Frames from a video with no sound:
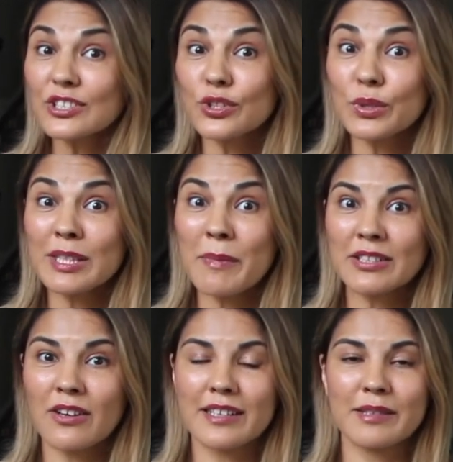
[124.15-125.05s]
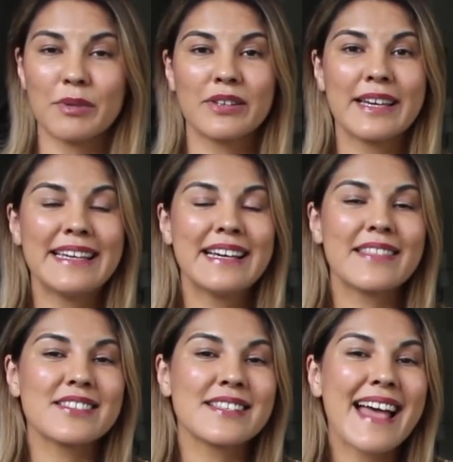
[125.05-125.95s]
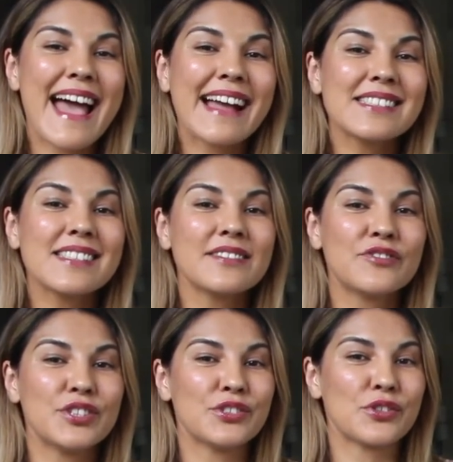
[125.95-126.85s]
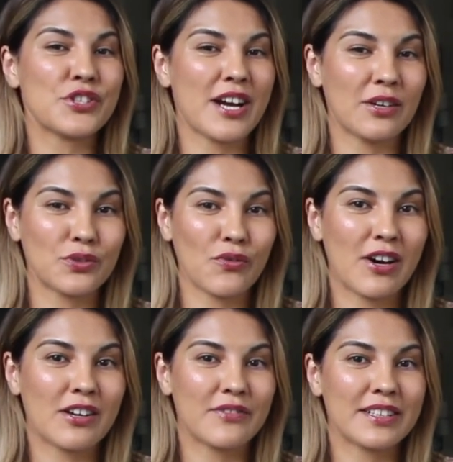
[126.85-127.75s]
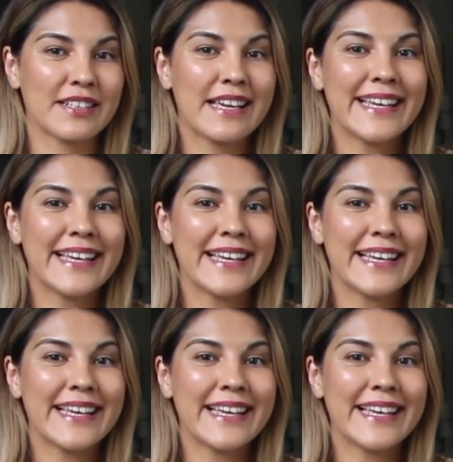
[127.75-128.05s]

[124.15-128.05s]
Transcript: So what am I talking about? There's an excellent research out of Harvard